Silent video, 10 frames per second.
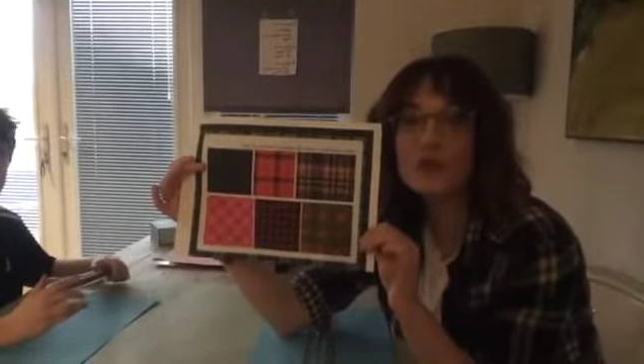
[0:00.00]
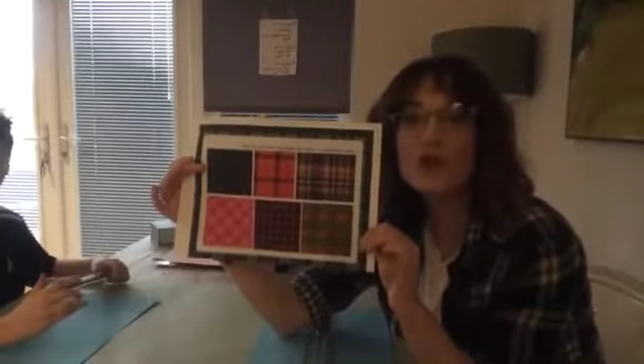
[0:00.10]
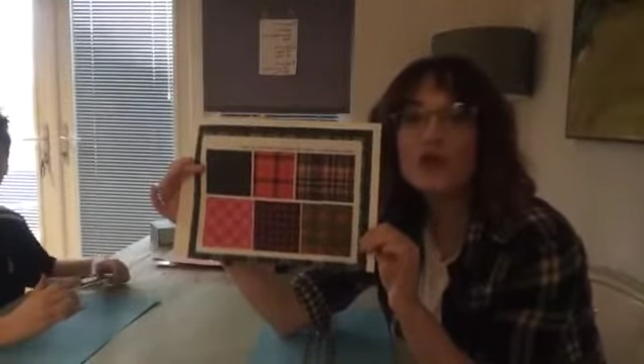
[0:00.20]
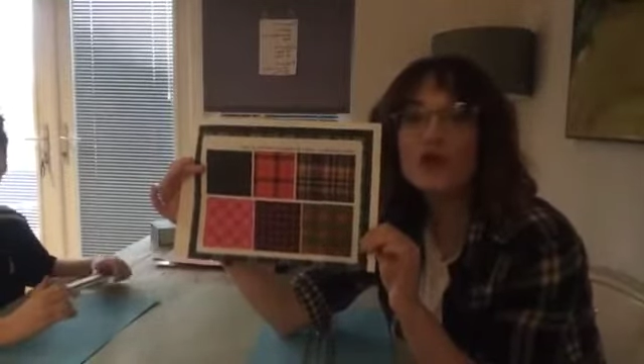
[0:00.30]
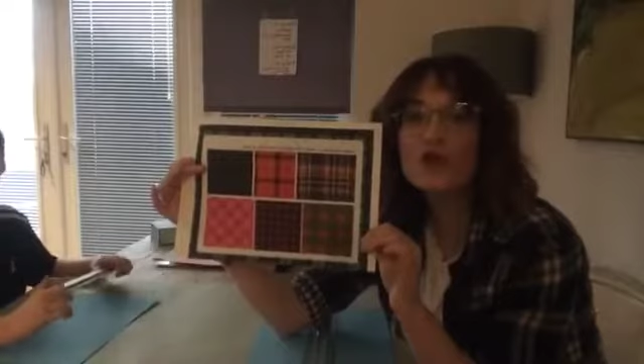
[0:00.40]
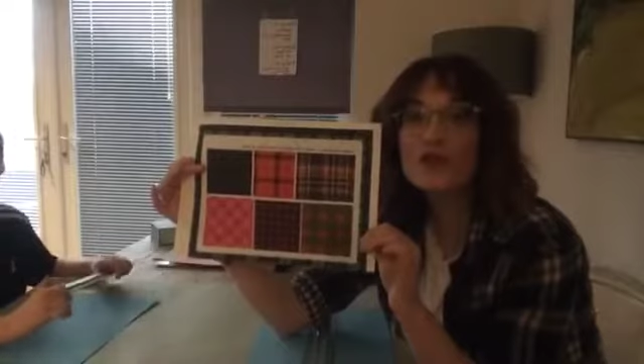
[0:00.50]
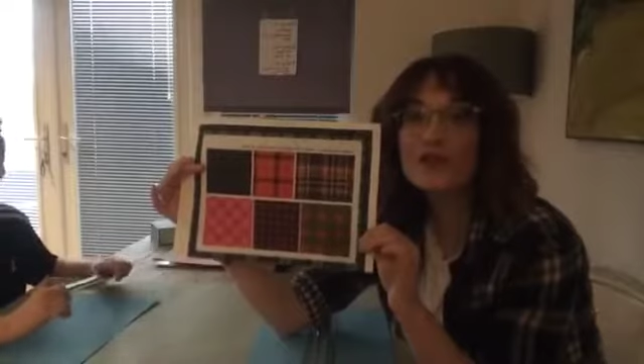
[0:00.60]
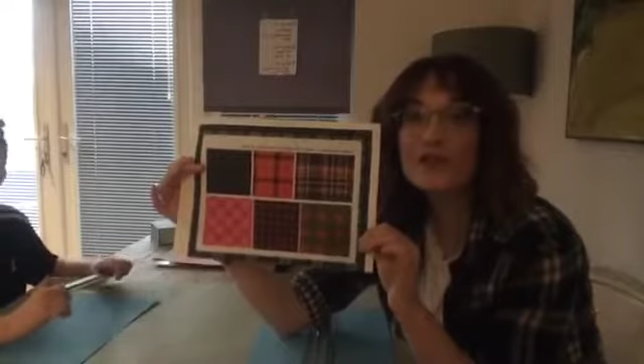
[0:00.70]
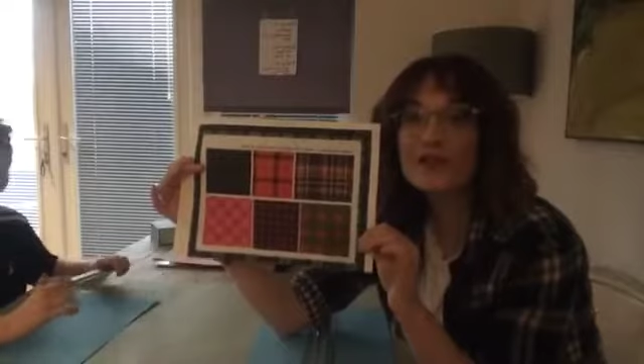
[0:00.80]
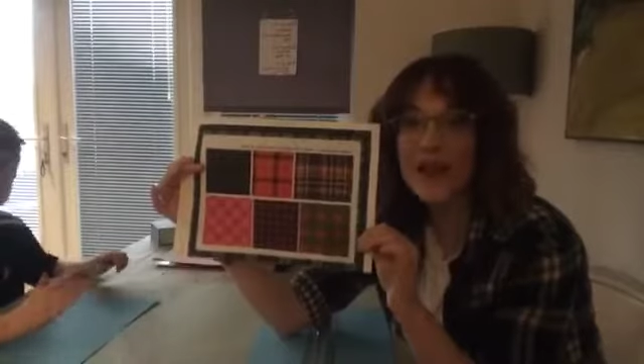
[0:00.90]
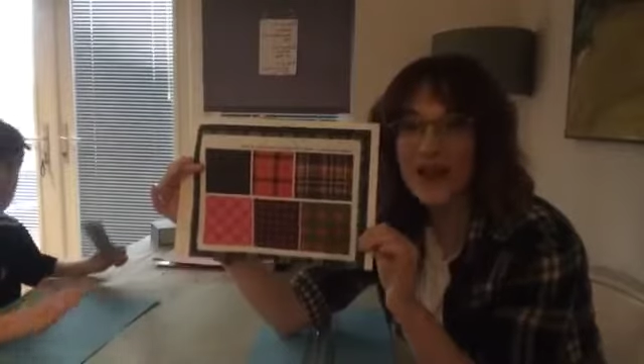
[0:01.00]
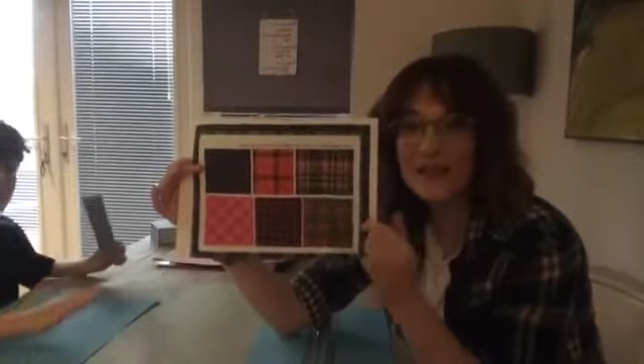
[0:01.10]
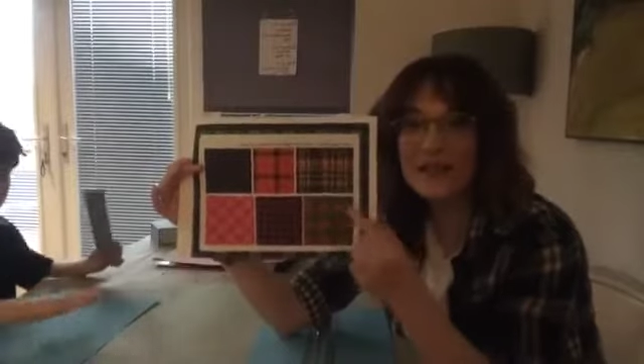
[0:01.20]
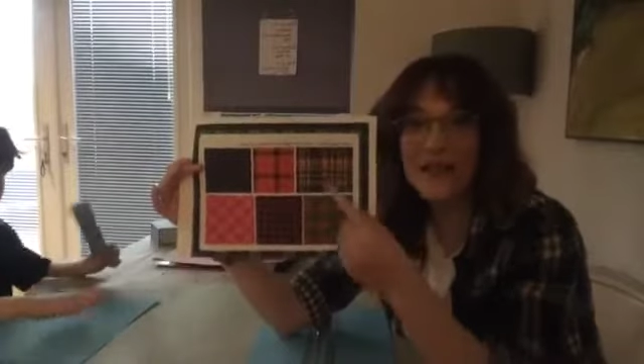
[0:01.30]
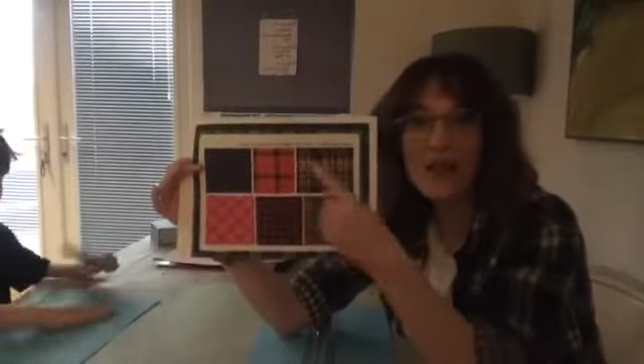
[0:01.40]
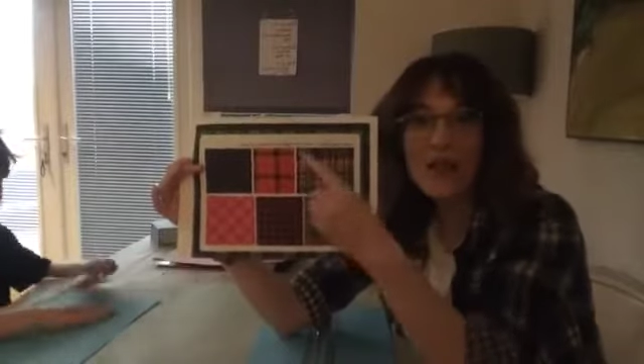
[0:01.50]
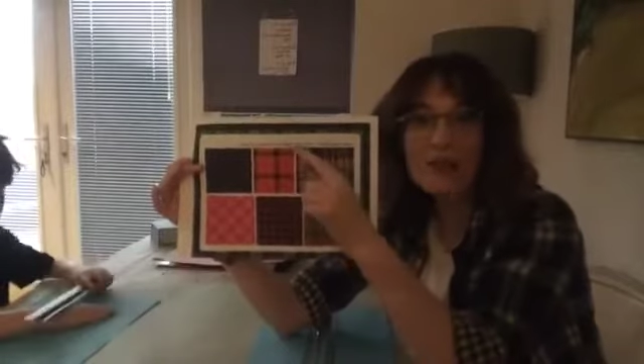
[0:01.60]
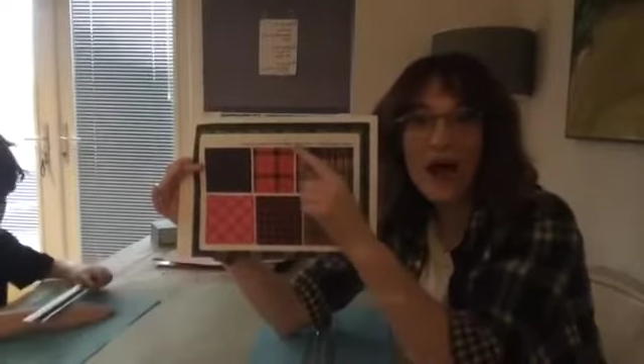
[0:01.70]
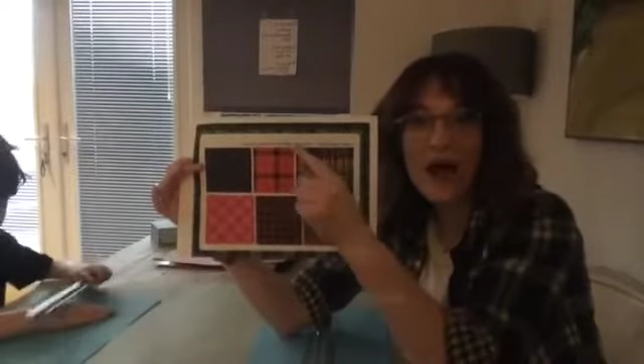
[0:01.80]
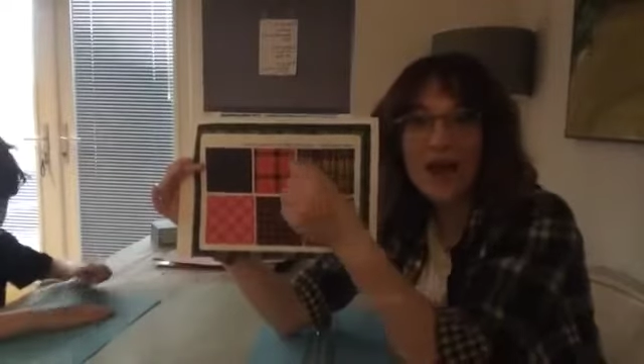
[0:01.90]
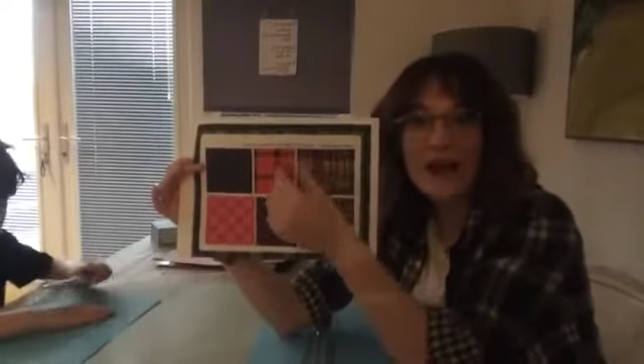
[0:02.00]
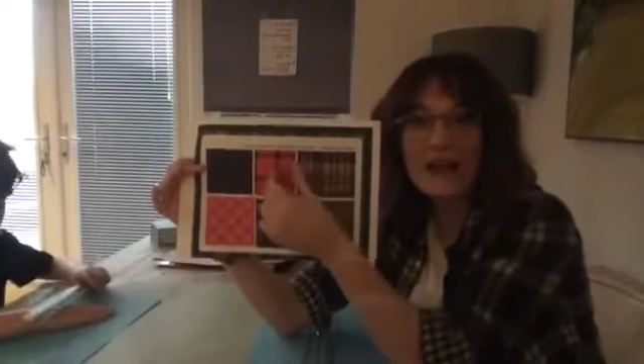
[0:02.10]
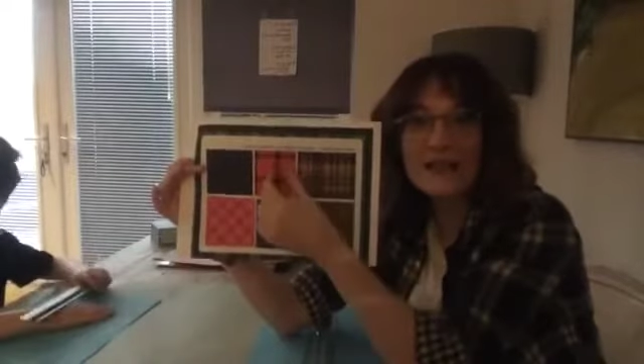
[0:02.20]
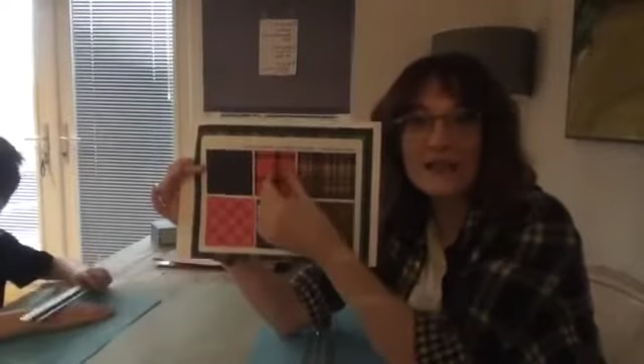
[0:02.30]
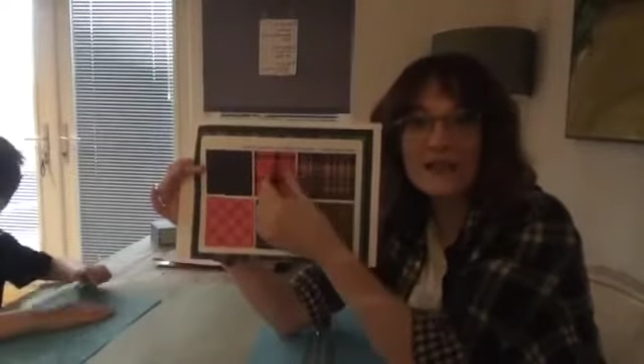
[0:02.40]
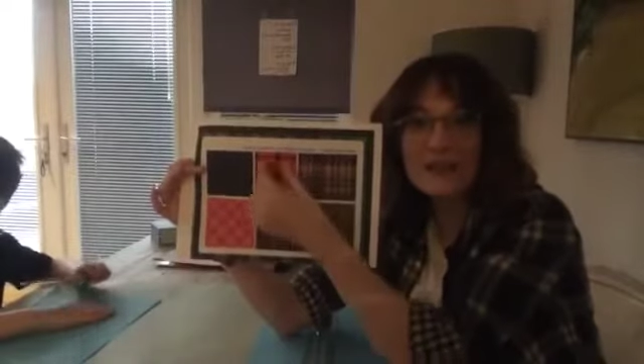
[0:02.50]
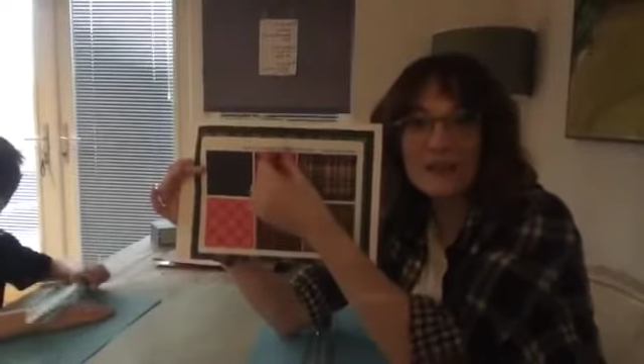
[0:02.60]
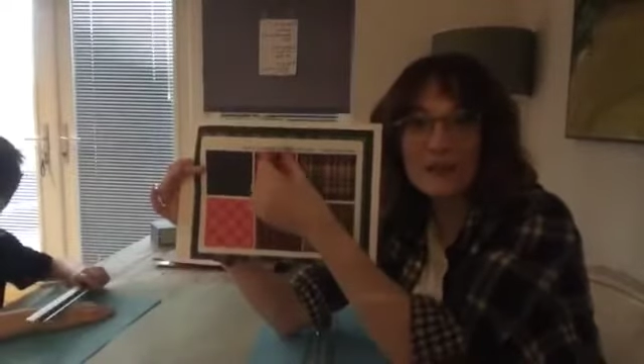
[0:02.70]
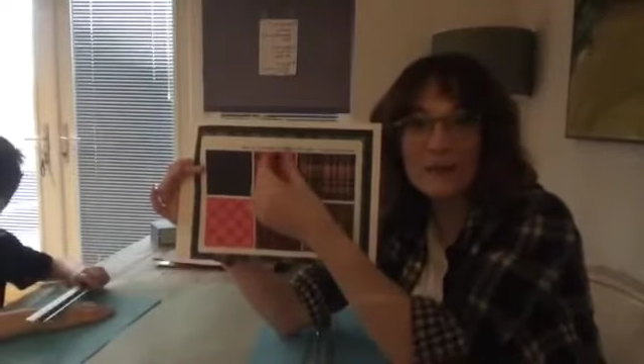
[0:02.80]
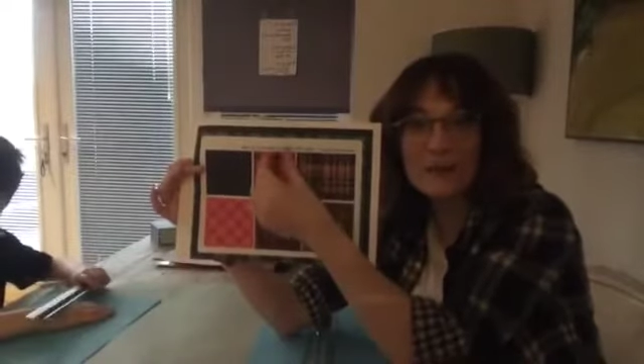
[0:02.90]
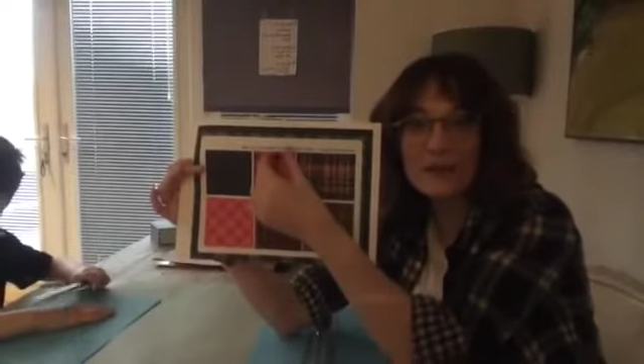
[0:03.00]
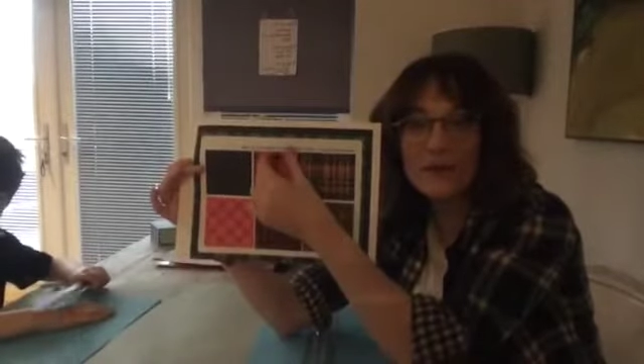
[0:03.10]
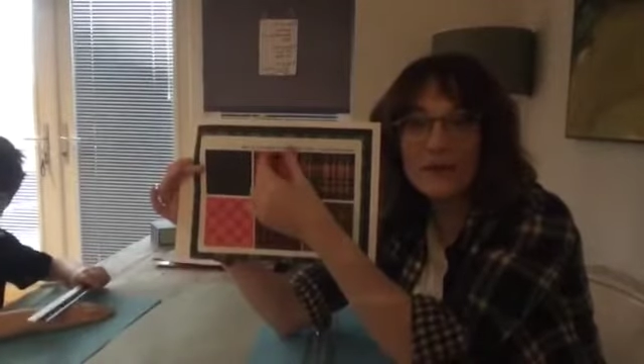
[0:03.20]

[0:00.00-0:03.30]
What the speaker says: So the set, that is the